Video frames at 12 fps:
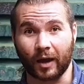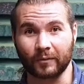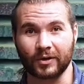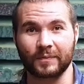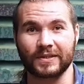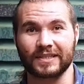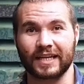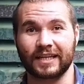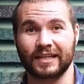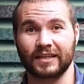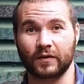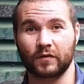I'm gonna be
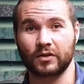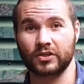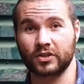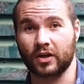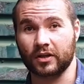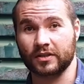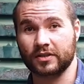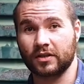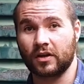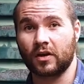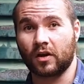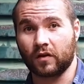taking different shots
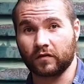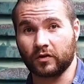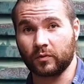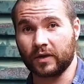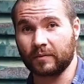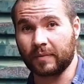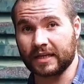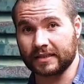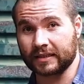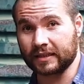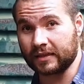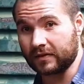of doing basically